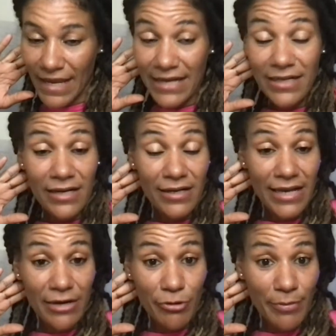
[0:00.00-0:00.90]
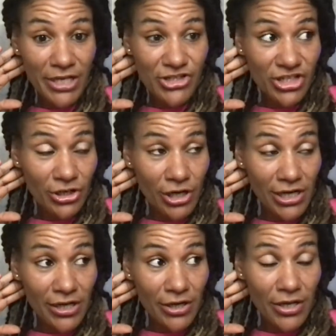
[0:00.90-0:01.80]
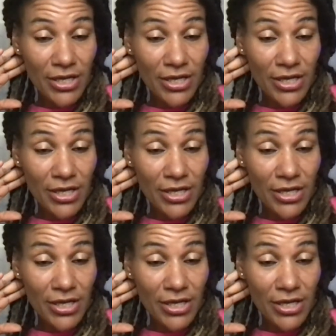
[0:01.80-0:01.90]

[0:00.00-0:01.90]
and then like we mentioned earlier